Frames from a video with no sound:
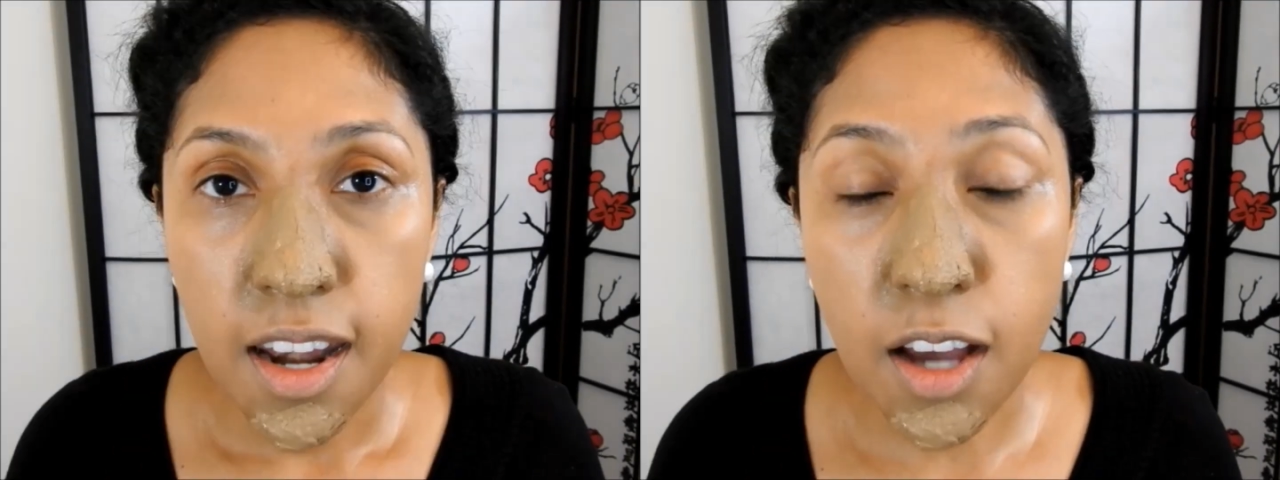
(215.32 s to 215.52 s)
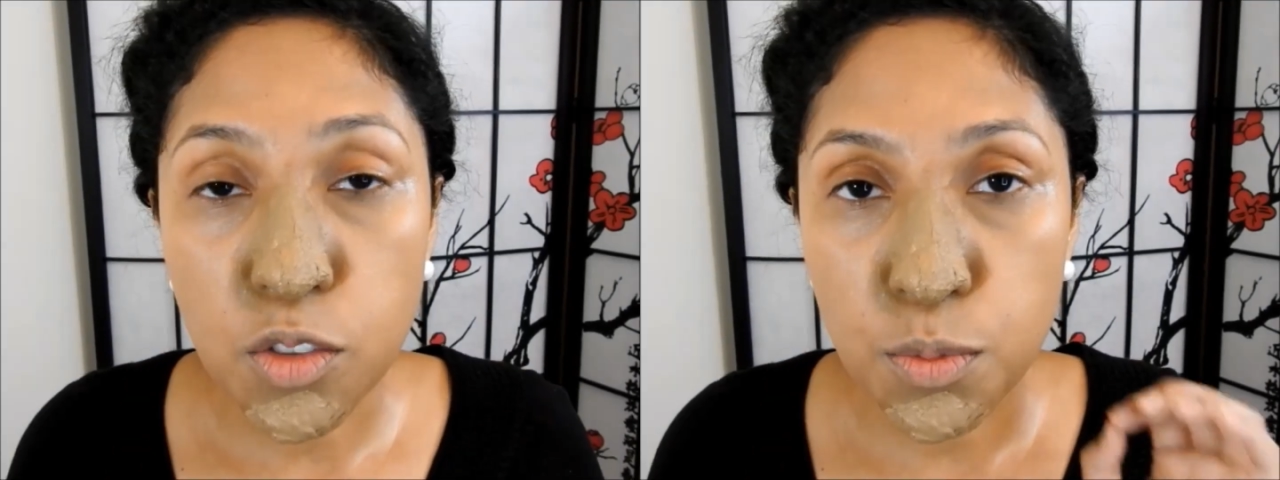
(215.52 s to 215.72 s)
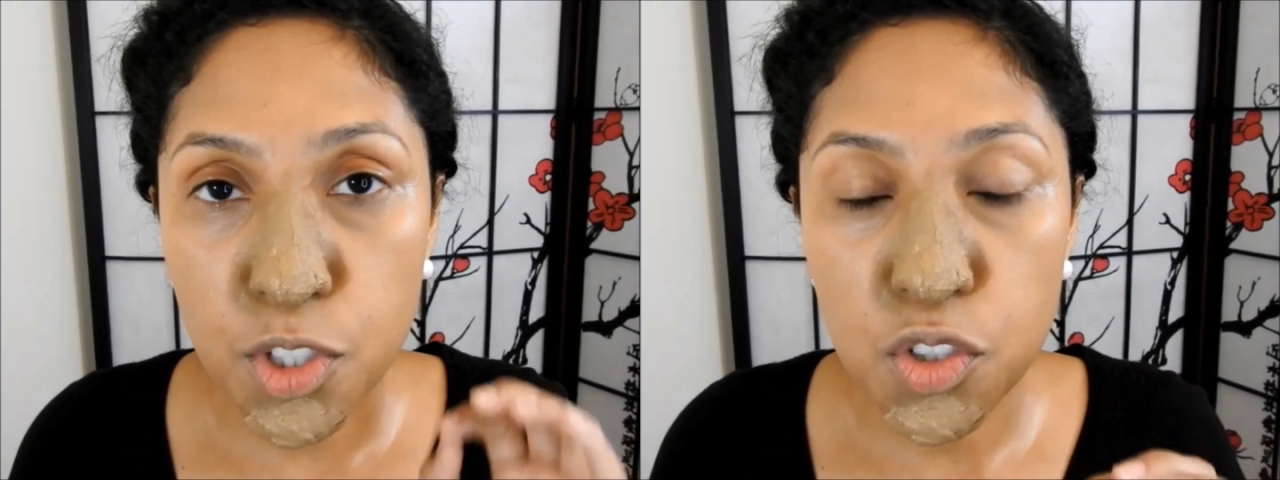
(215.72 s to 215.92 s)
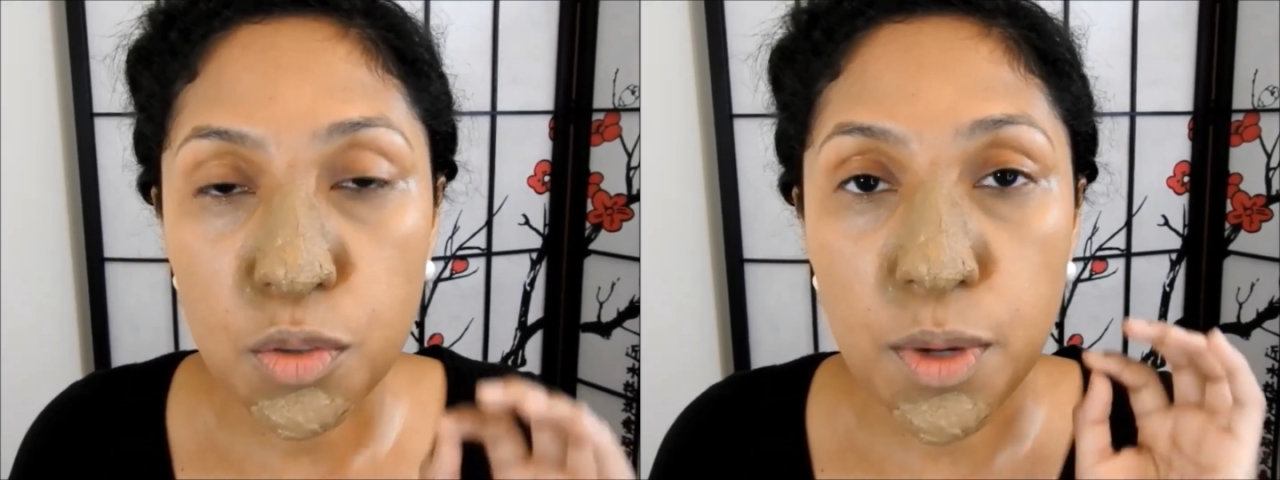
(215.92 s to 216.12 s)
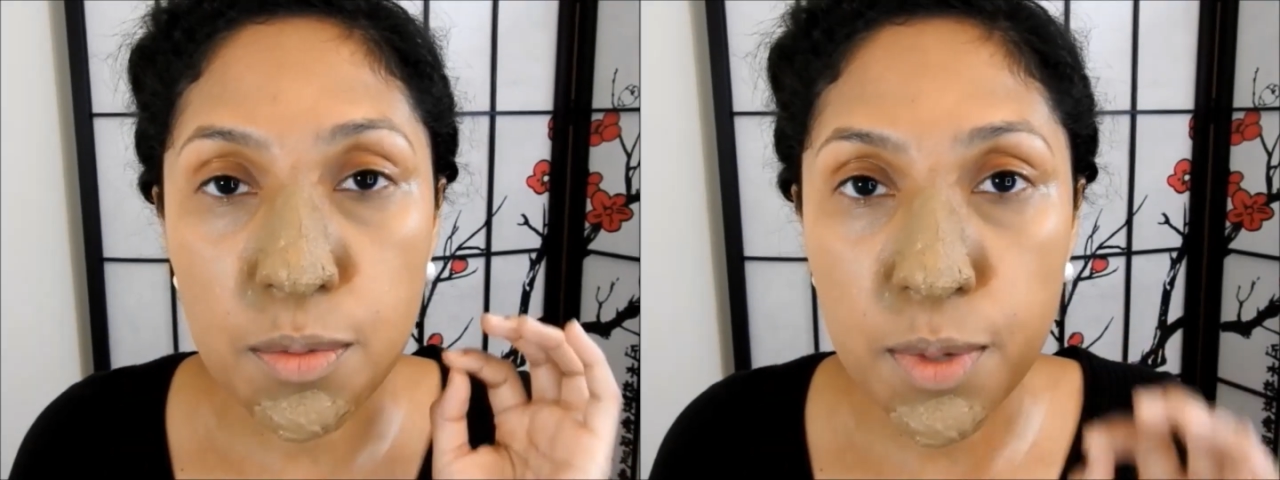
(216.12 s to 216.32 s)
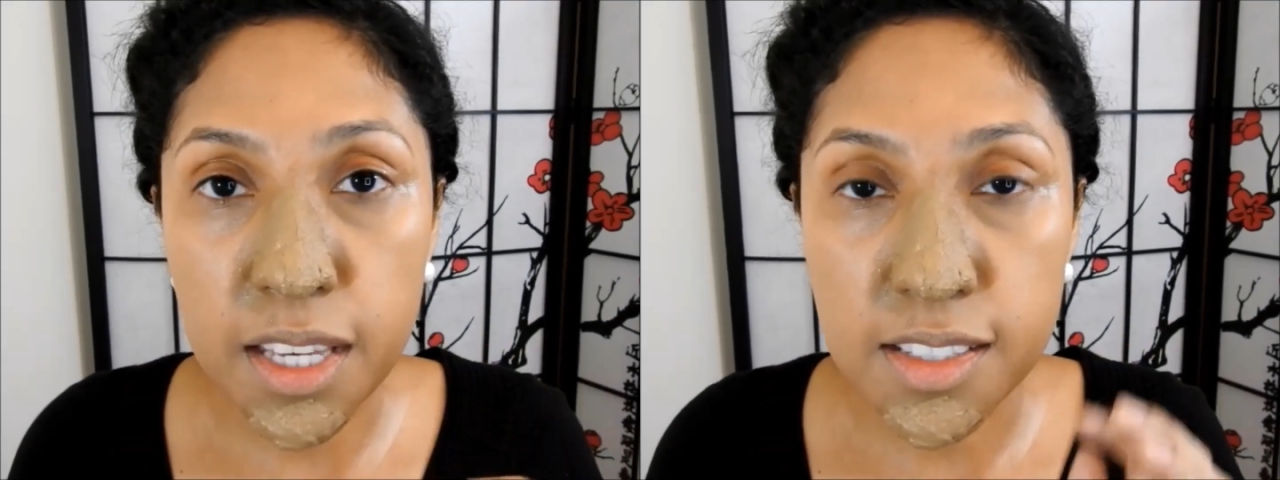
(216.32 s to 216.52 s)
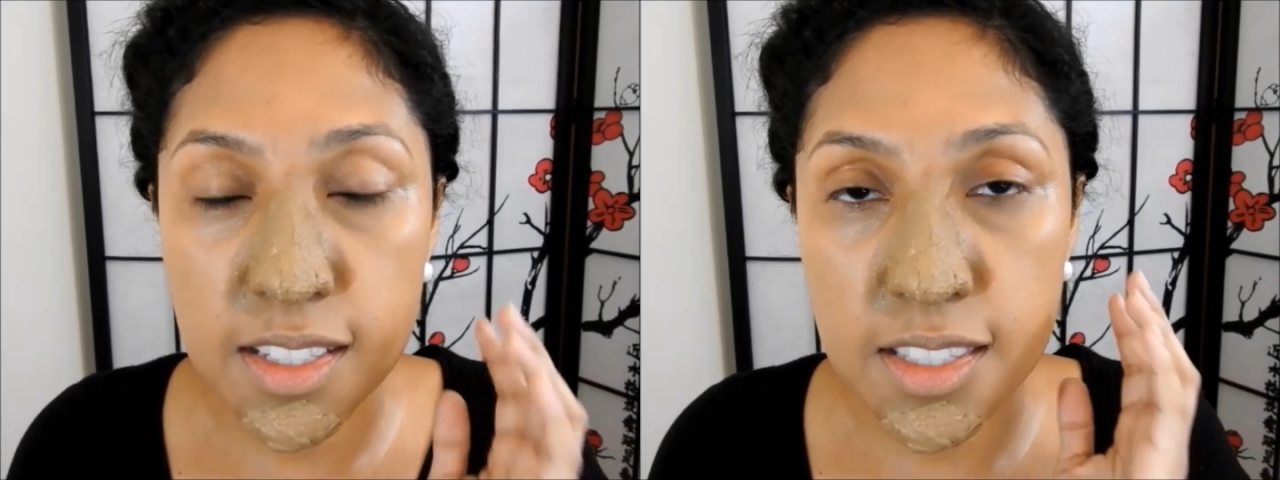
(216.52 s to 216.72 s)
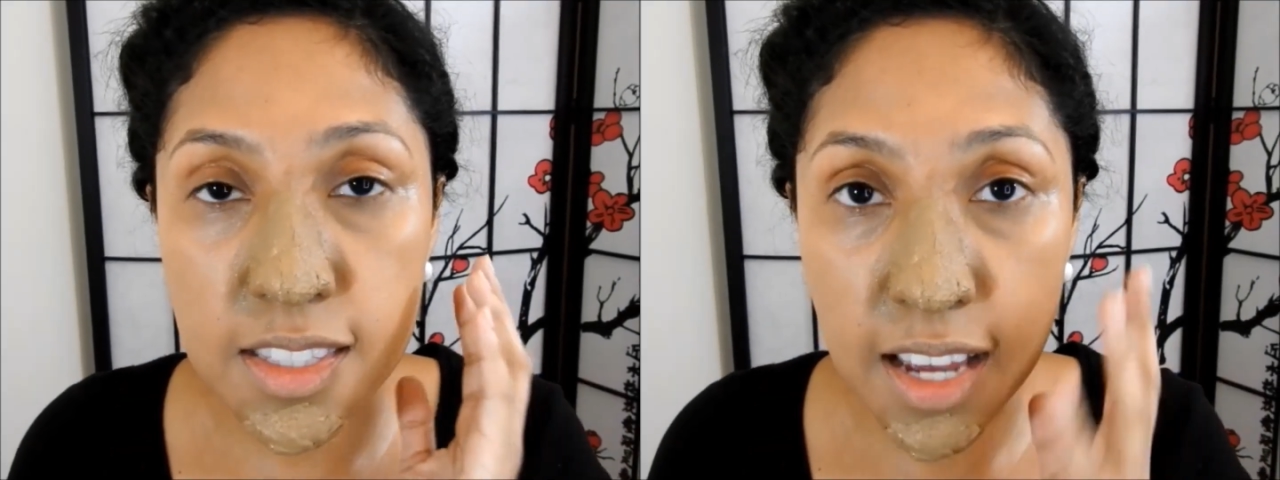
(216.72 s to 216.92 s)
Now to make sure my base
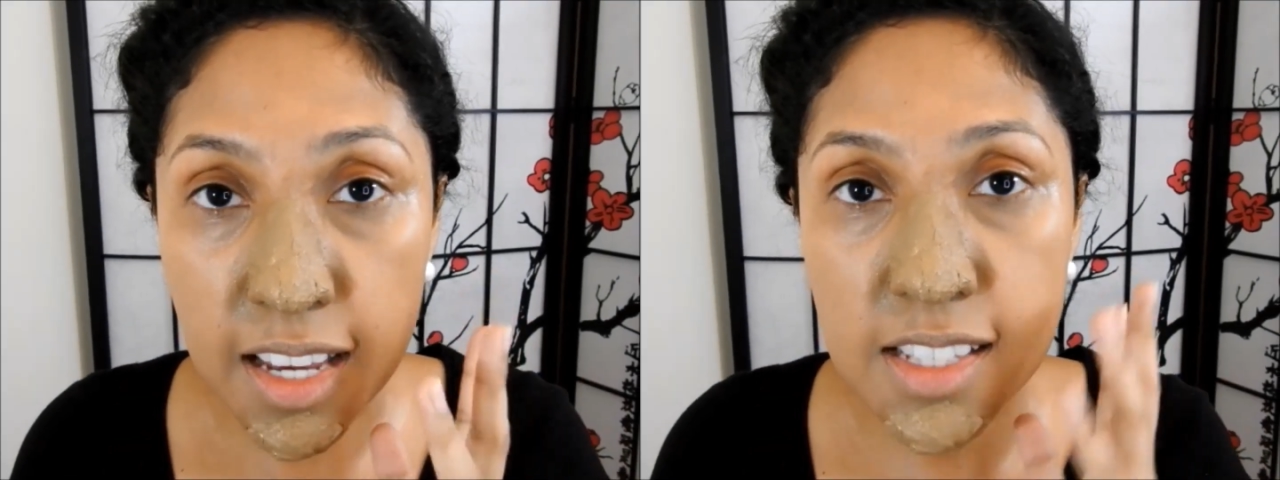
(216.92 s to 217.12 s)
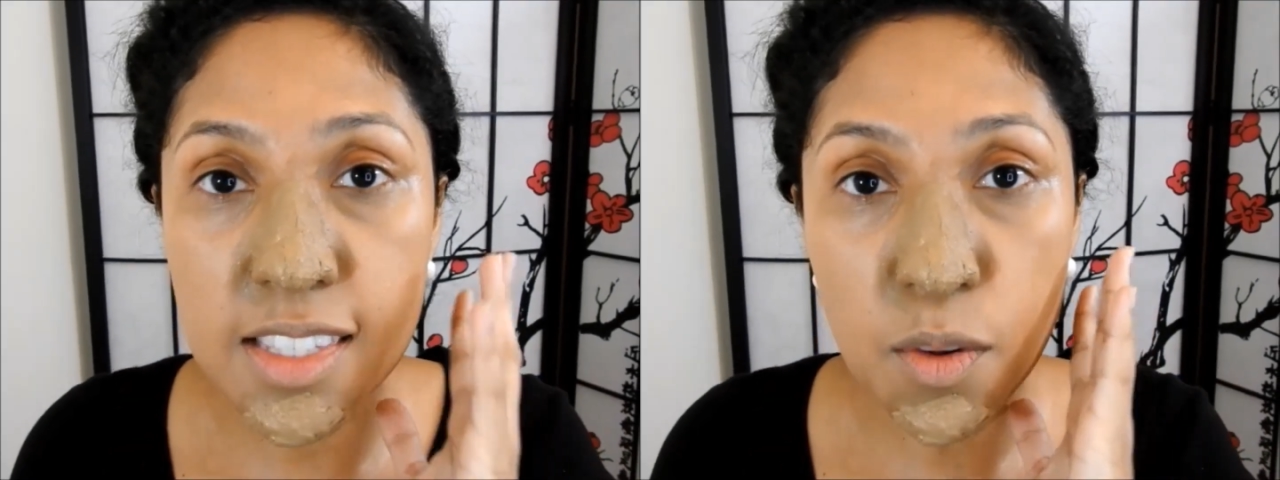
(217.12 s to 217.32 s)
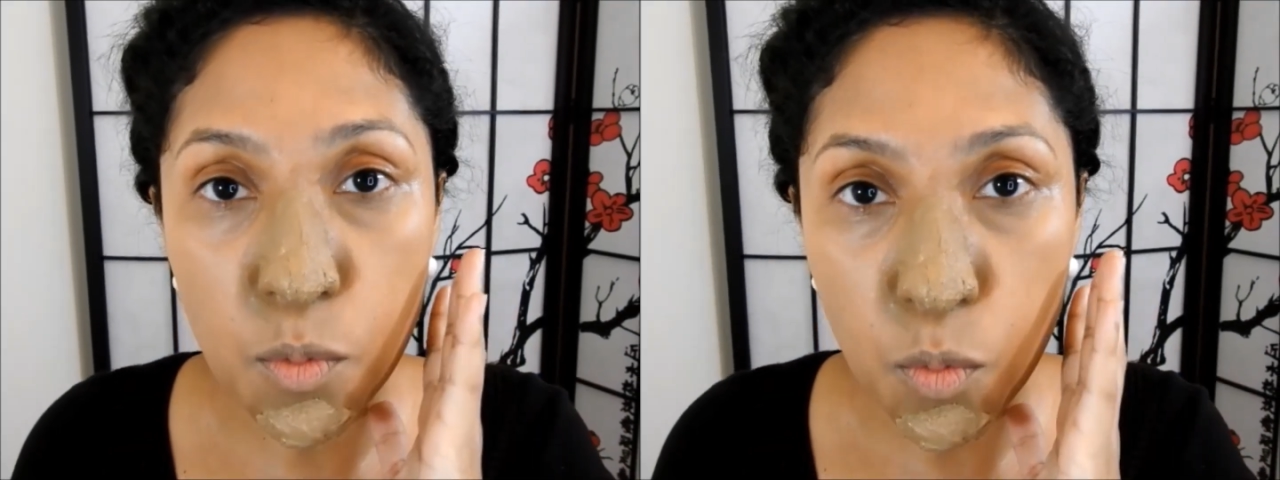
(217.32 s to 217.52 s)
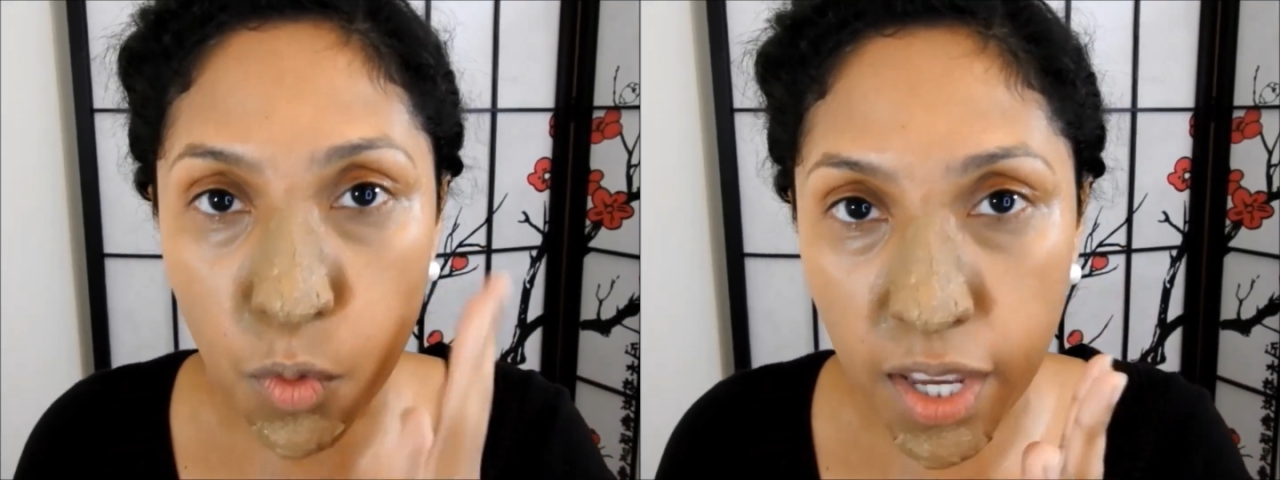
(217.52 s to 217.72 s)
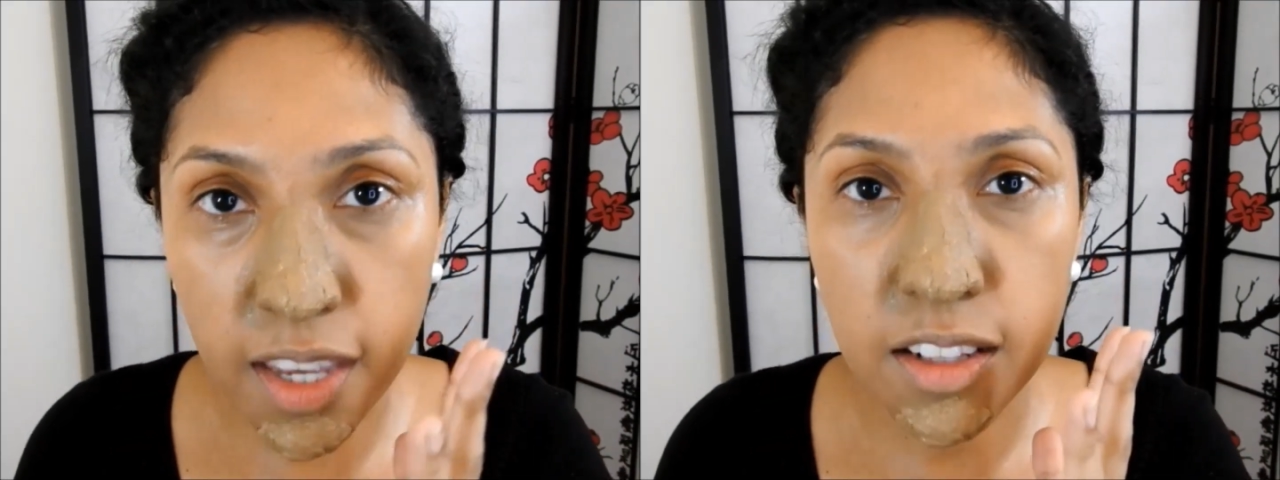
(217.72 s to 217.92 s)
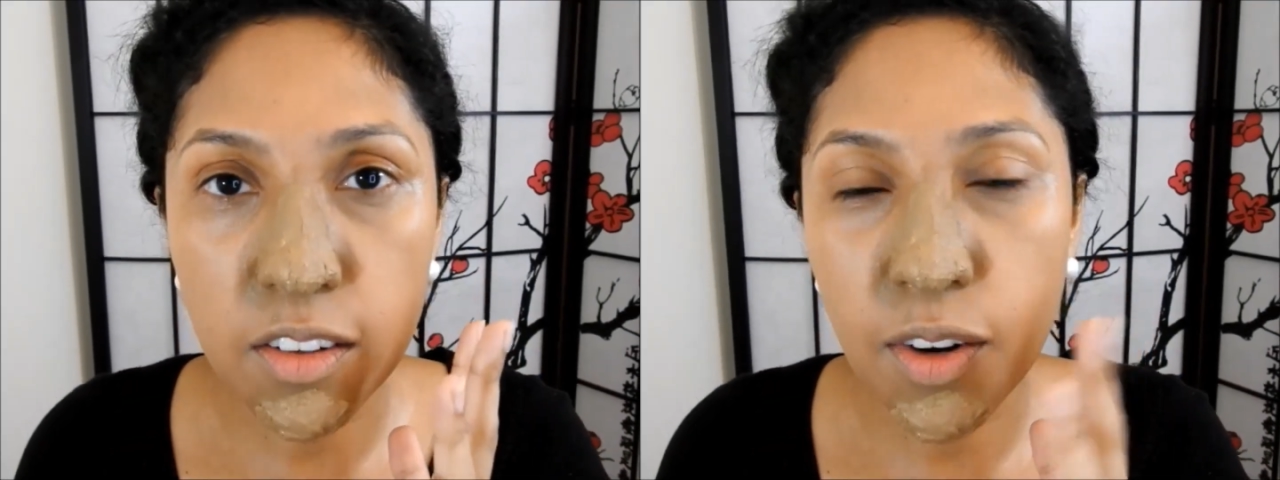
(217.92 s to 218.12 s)
is nice and wet,